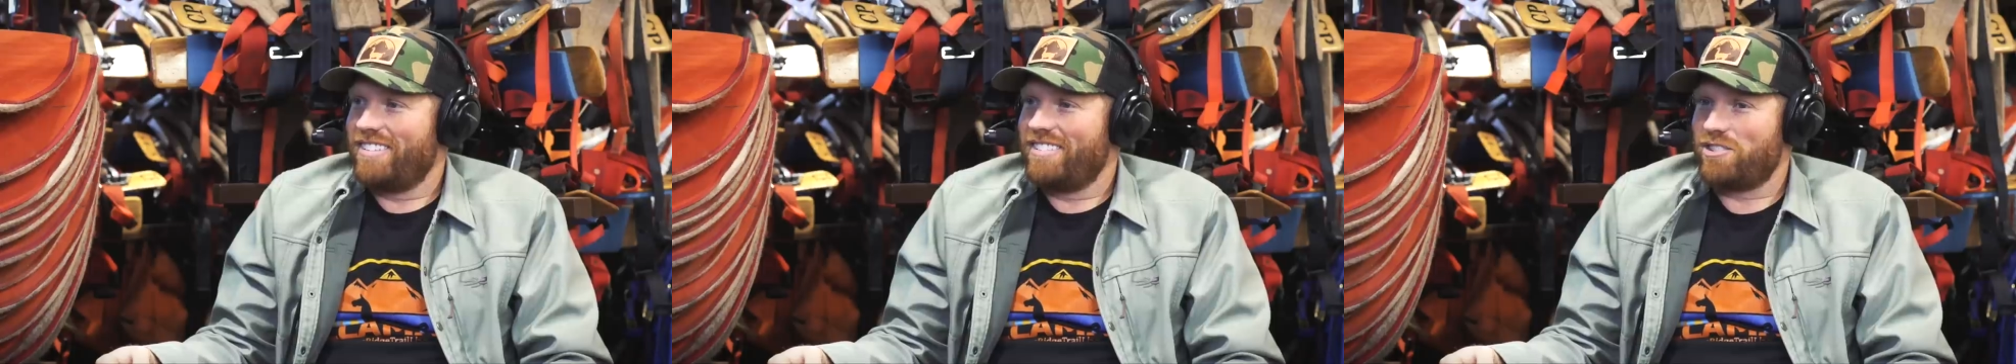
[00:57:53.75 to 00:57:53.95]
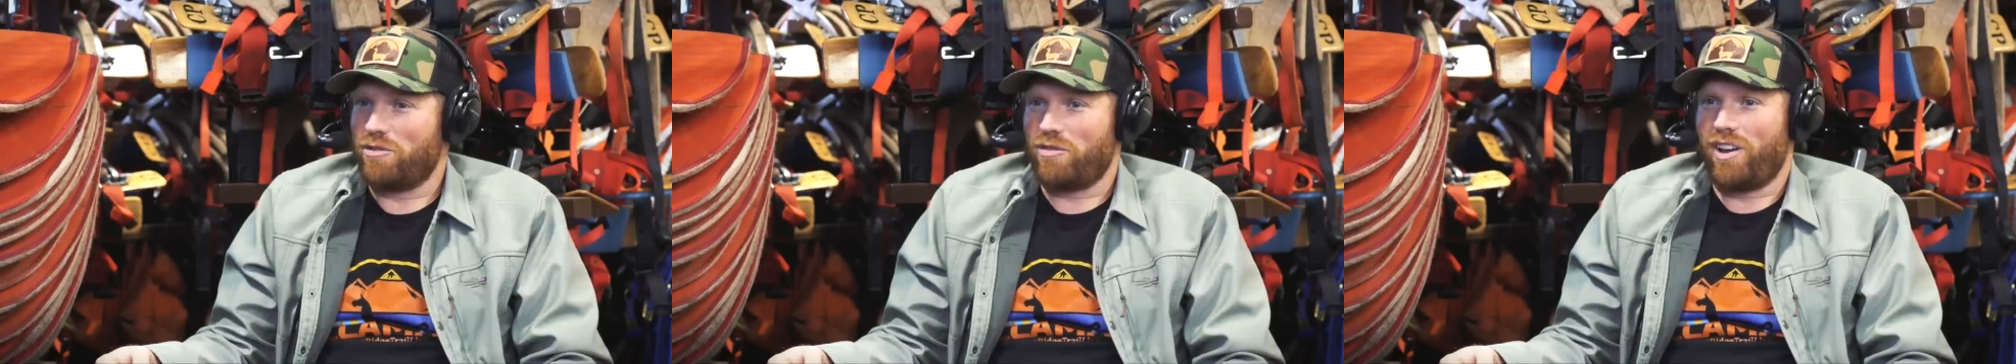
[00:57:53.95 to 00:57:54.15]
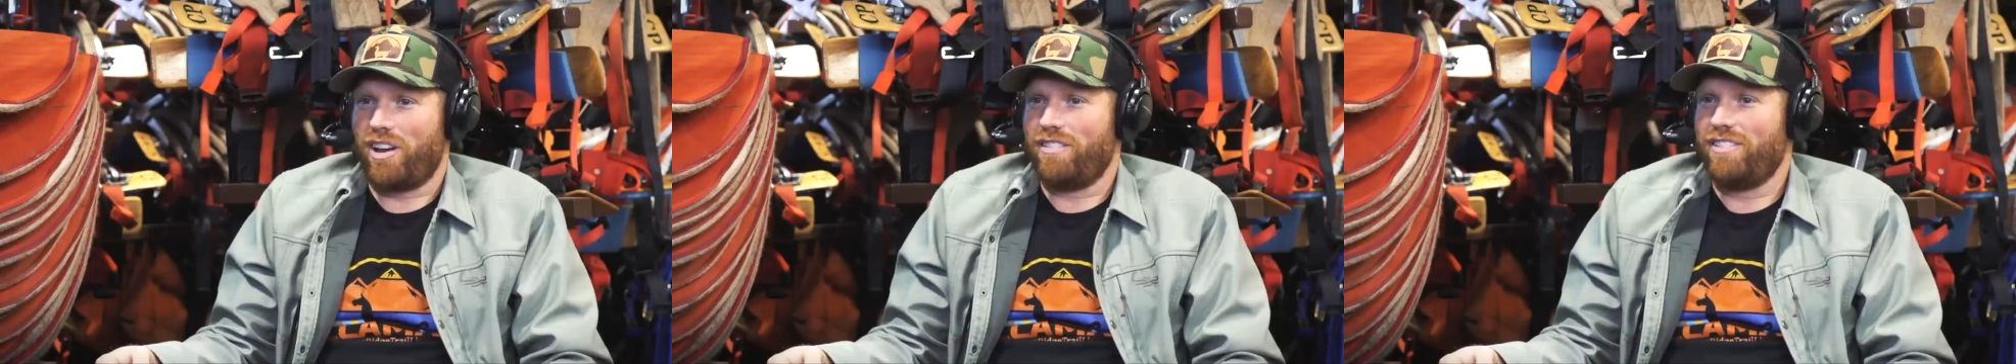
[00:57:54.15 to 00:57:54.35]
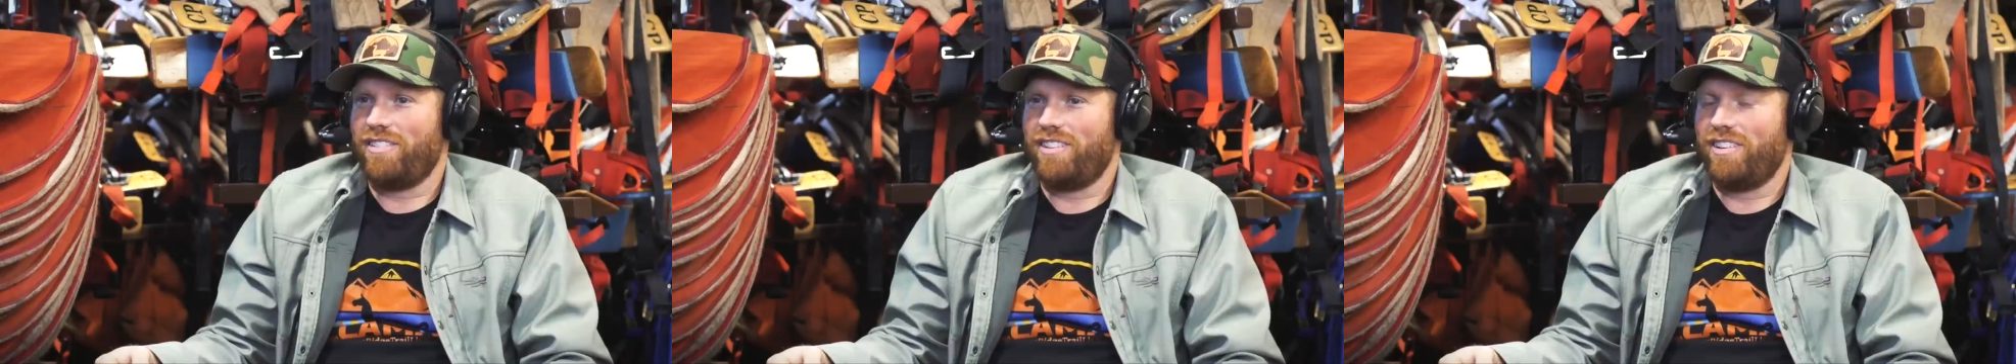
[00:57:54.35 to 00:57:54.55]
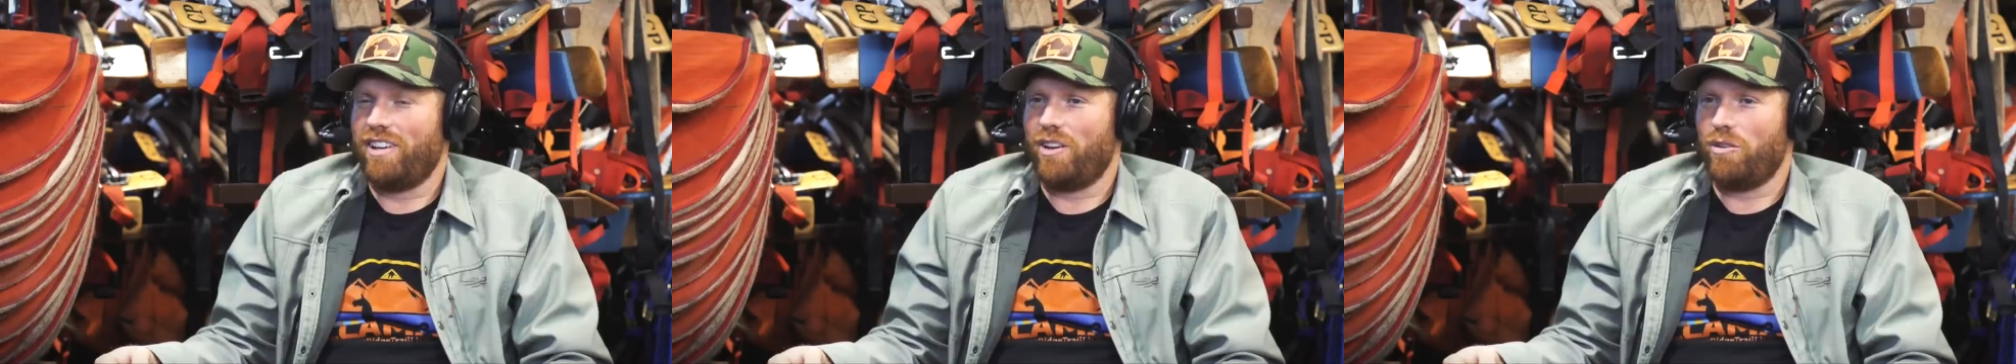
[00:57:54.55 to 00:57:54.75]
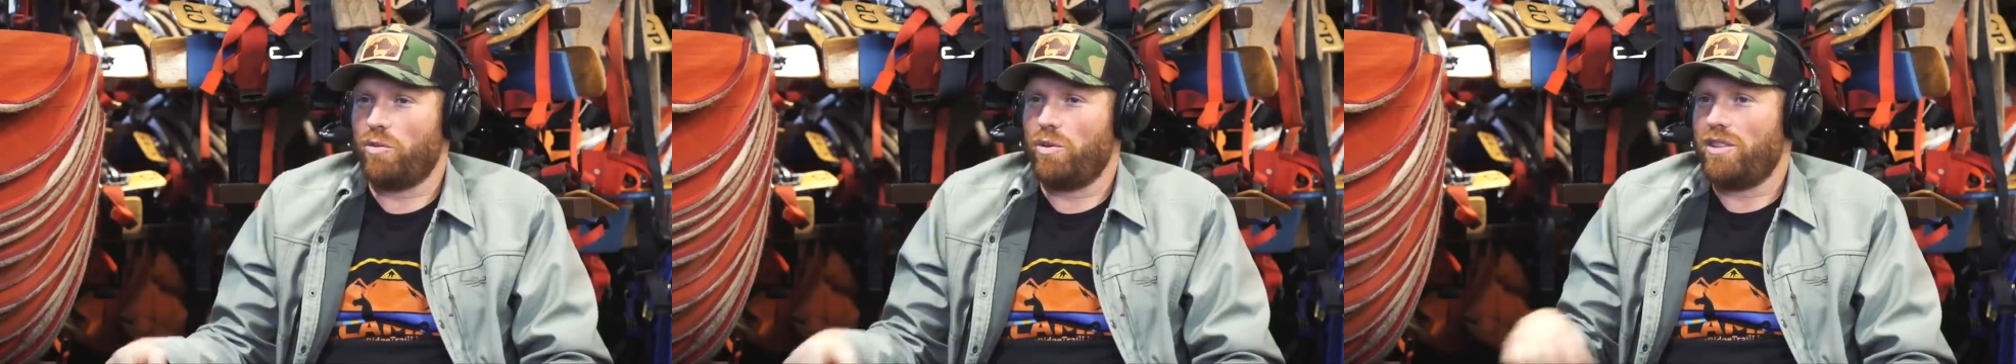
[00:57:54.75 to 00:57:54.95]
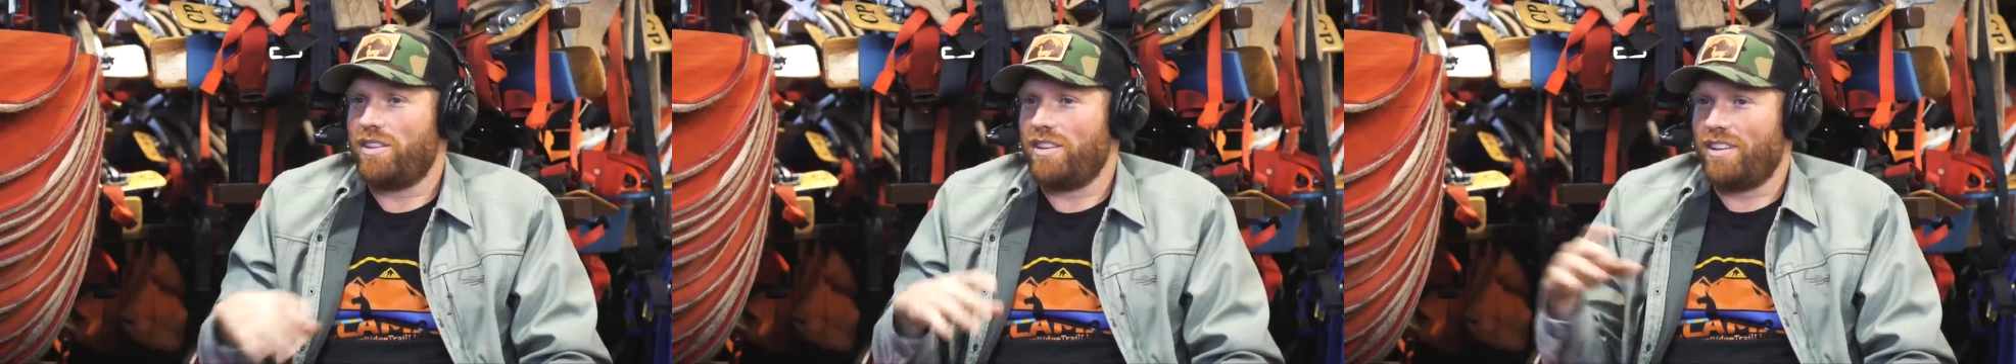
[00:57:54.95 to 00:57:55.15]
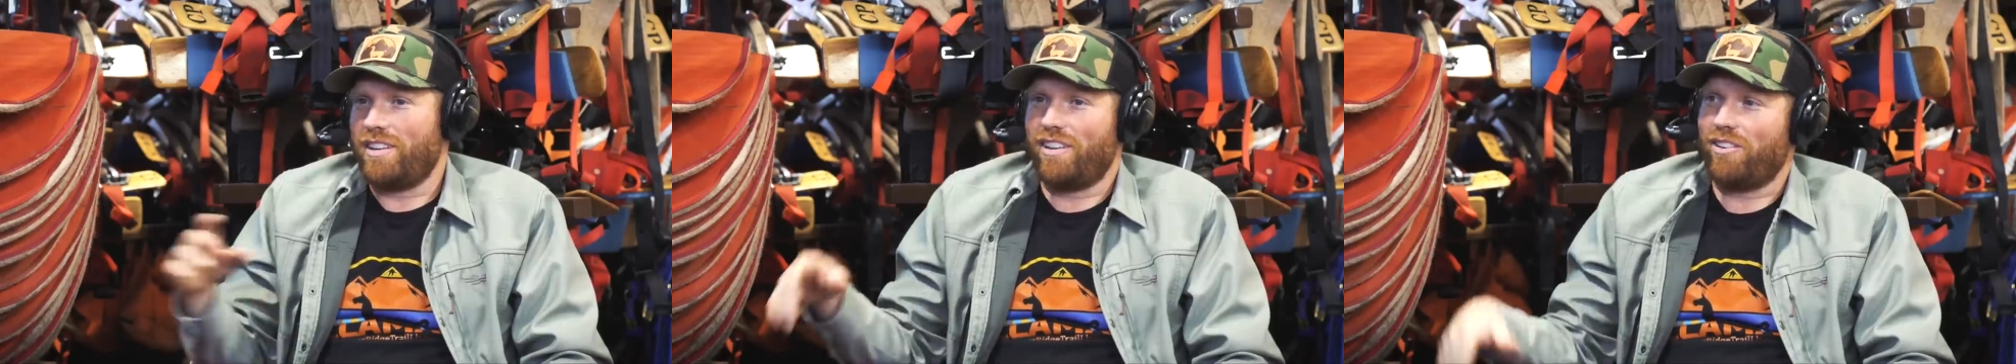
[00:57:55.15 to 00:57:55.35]
survive. Yeah. And we
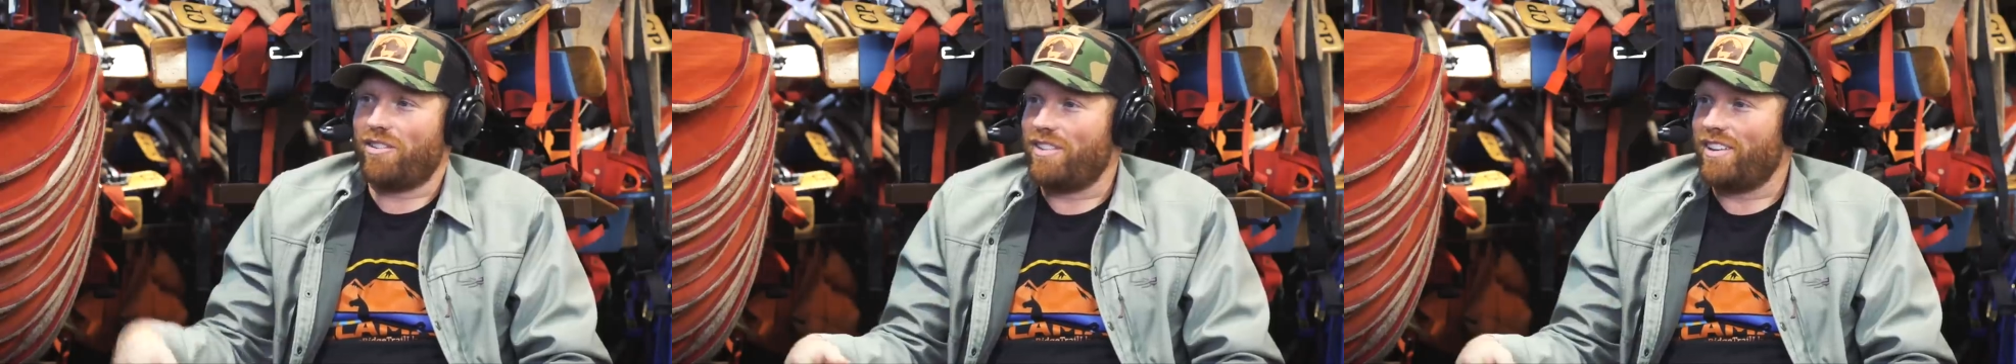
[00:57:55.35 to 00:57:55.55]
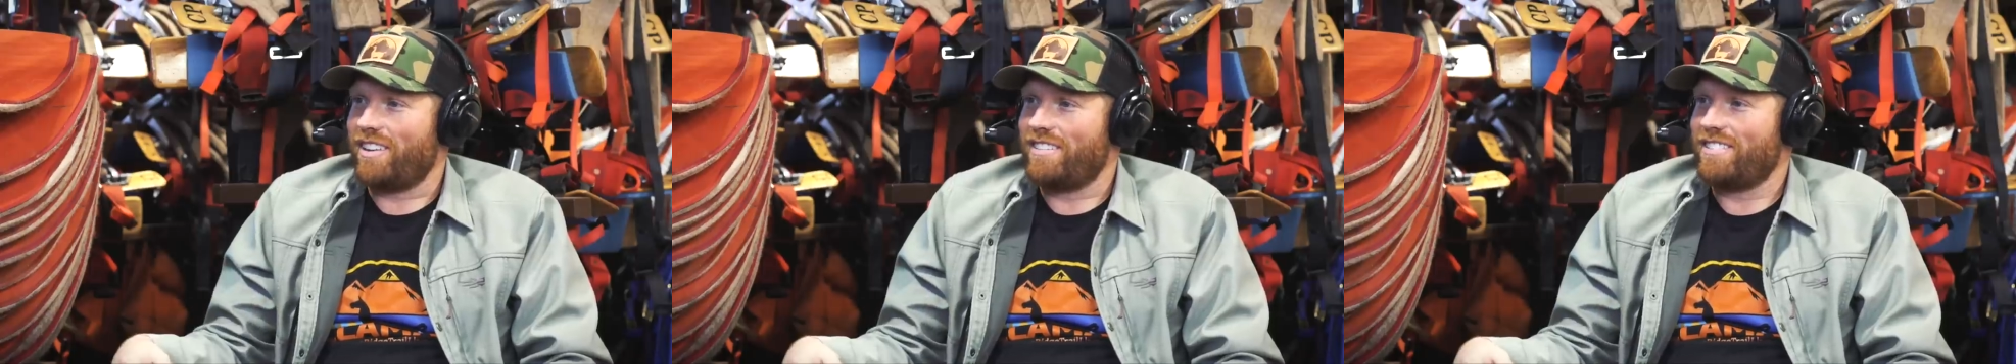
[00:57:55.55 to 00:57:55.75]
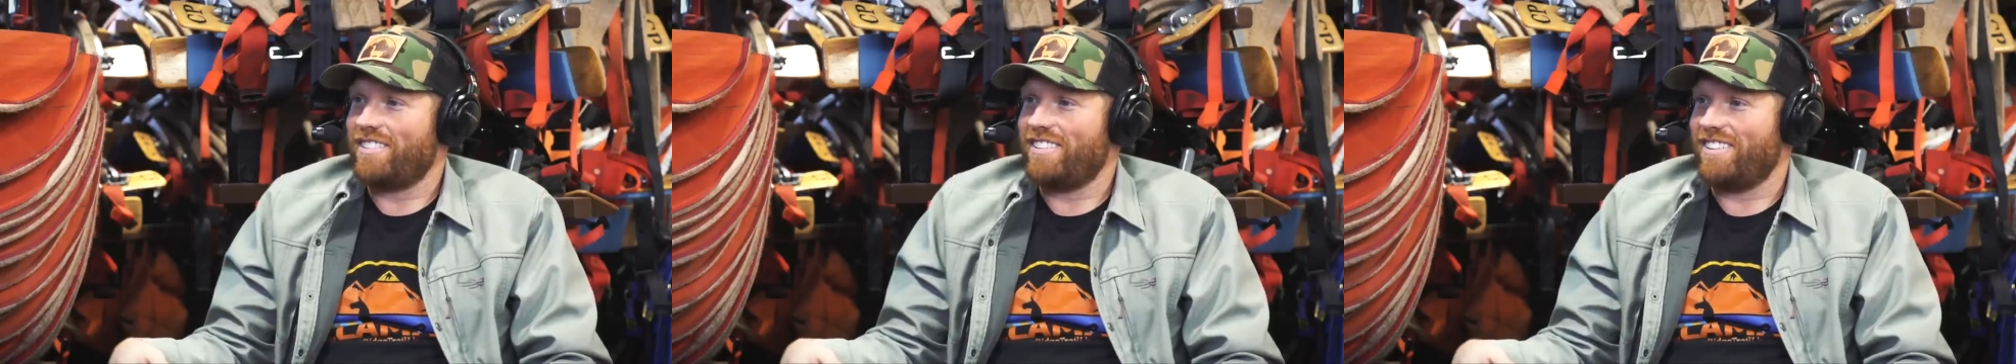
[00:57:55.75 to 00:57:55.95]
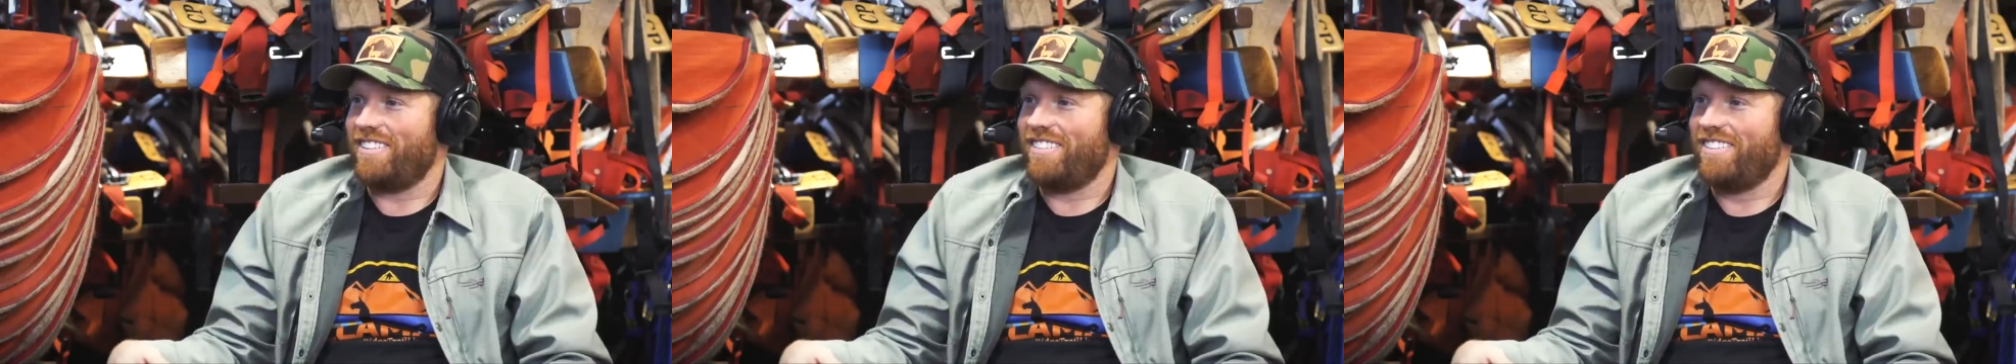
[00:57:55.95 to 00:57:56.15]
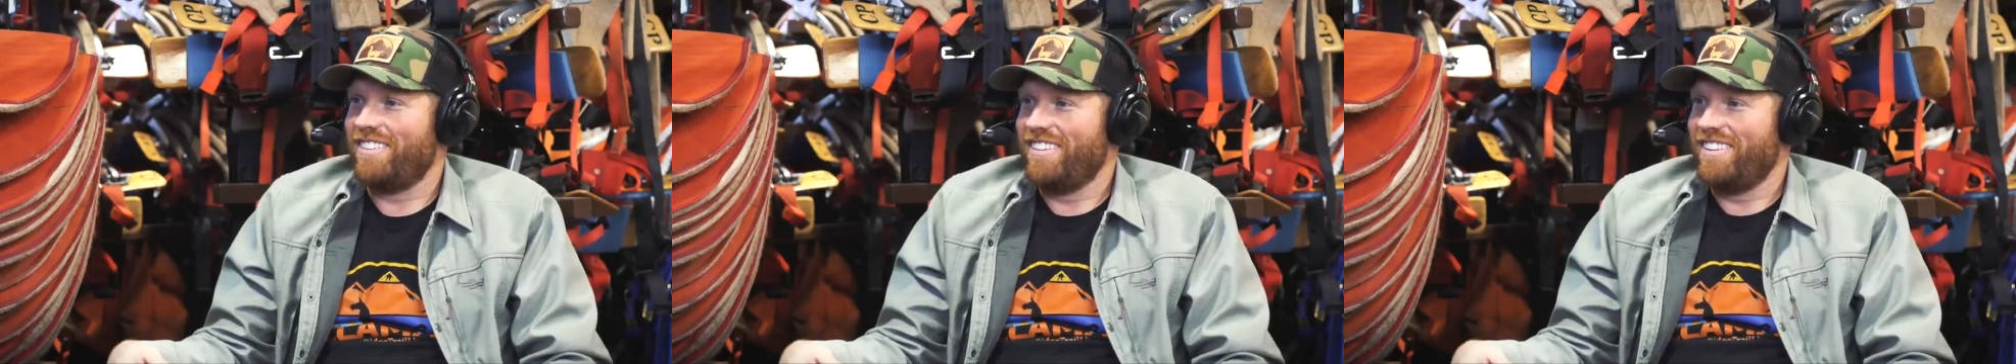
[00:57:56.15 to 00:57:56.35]
think other things, you know,